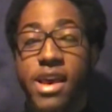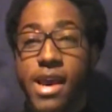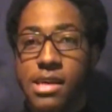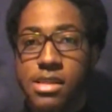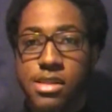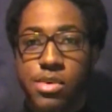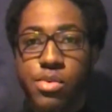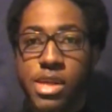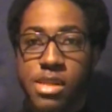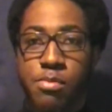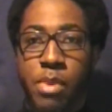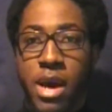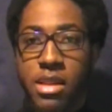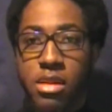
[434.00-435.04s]
as soon as
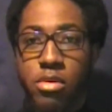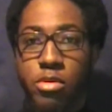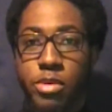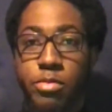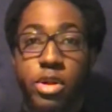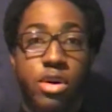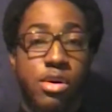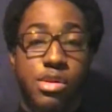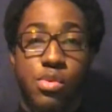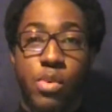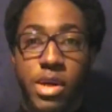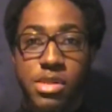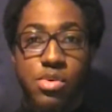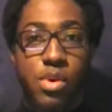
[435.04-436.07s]
possible, because
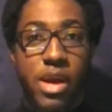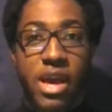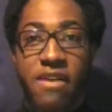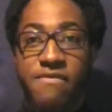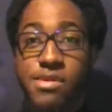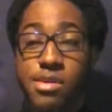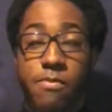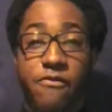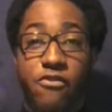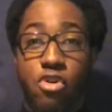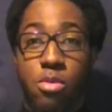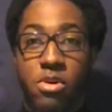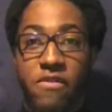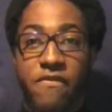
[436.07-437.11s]
once you have some
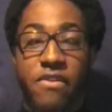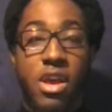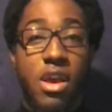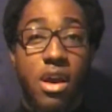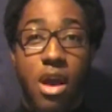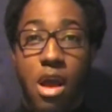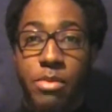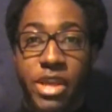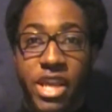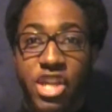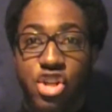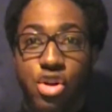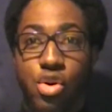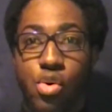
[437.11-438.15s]
form of
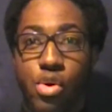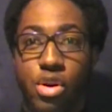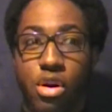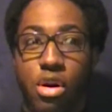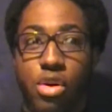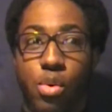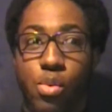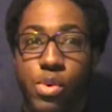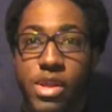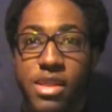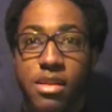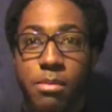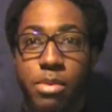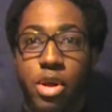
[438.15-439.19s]
complication going on
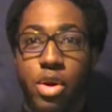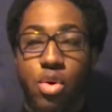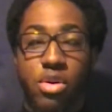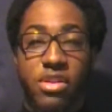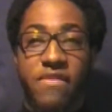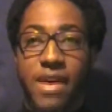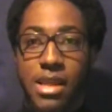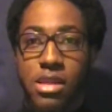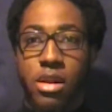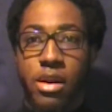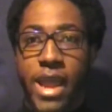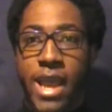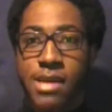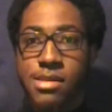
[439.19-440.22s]
with the blood or the
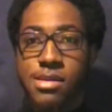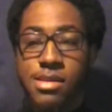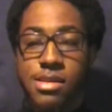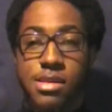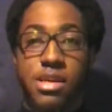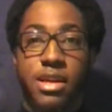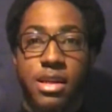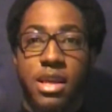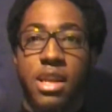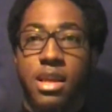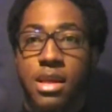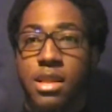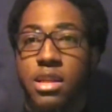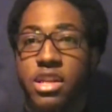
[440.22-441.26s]
vascular access, it
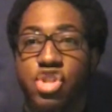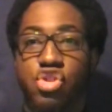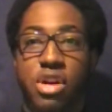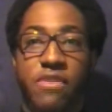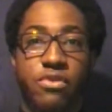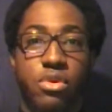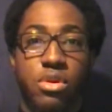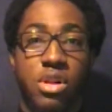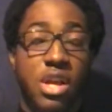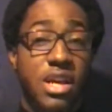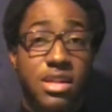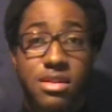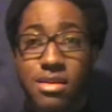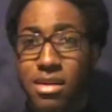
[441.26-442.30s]
can easily travel
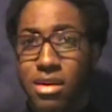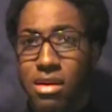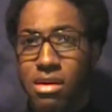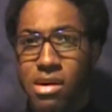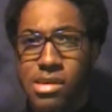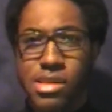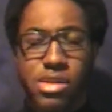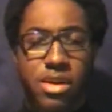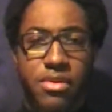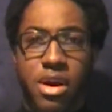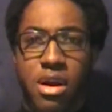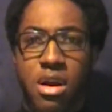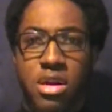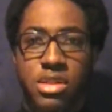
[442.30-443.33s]
to the lungs, to
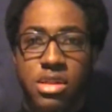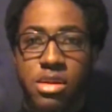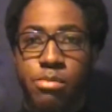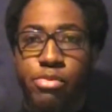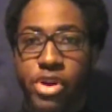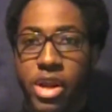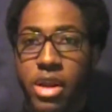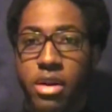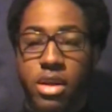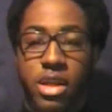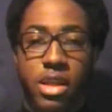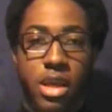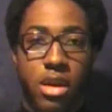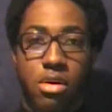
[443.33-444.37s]
the heart, to the brain.
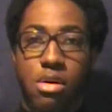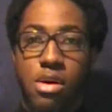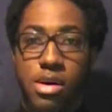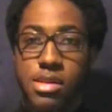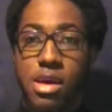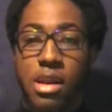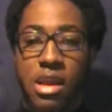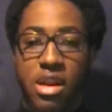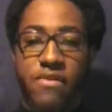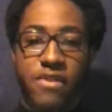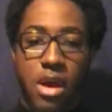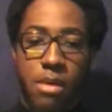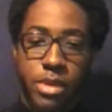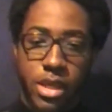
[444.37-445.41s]
It can cause a lot
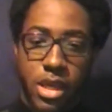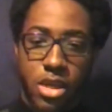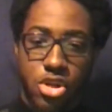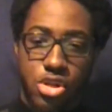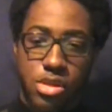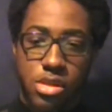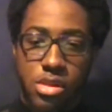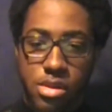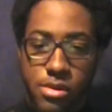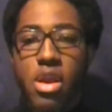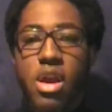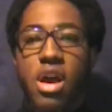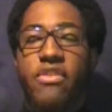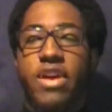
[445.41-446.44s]
of complications.
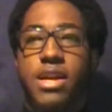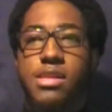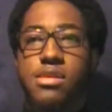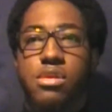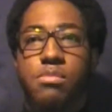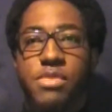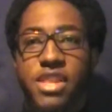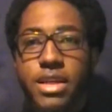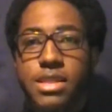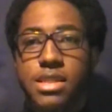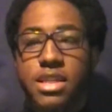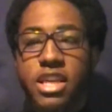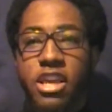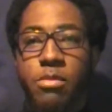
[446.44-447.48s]
Alright, some things
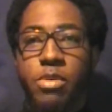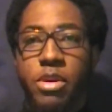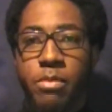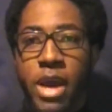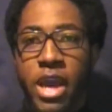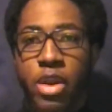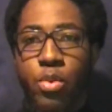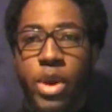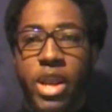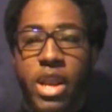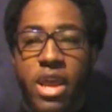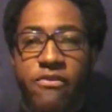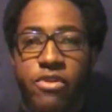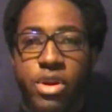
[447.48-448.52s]
to keep in mind
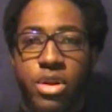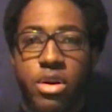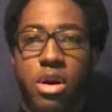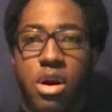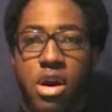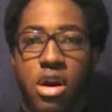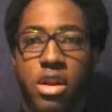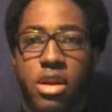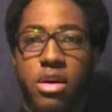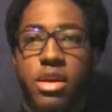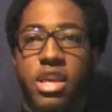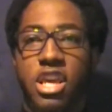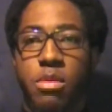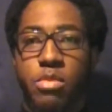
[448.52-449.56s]
whenever you're on
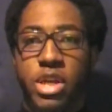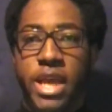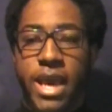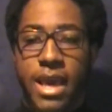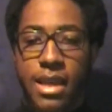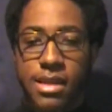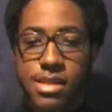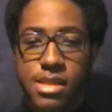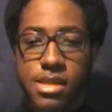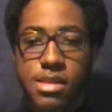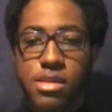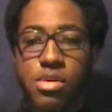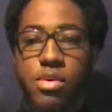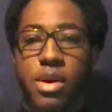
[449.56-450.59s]

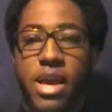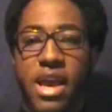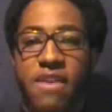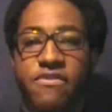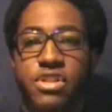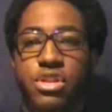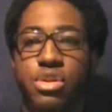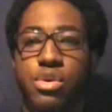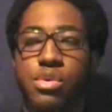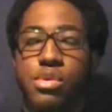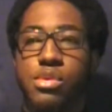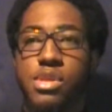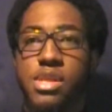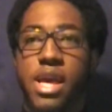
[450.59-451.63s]
hemodialysis. You have to
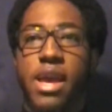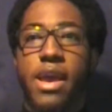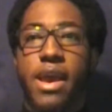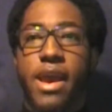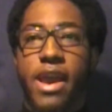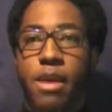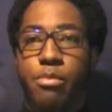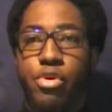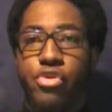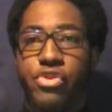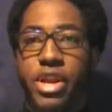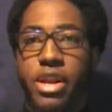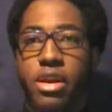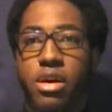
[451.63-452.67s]
use
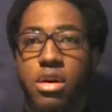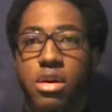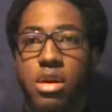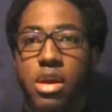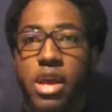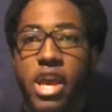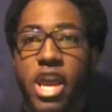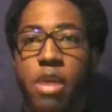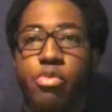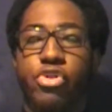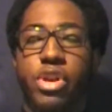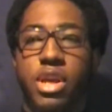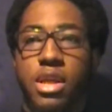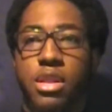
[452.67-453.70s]
heparin.
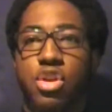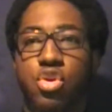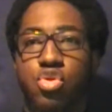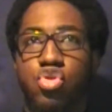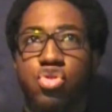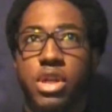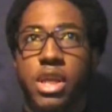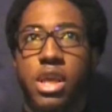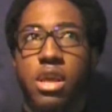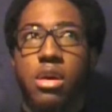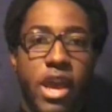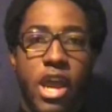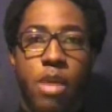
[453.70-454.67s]
Heparin is usually